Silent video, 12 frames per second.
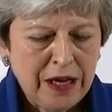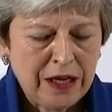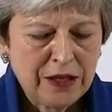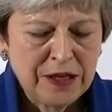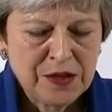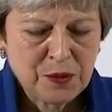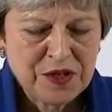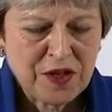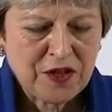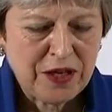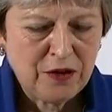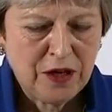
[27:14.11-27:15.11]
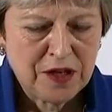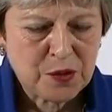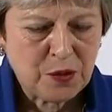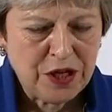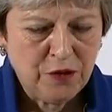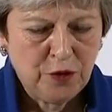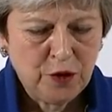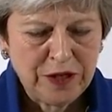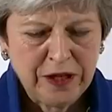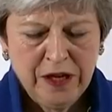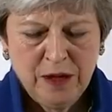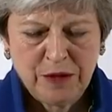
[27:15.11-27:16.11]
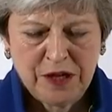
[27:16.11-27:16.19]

as was set out last week following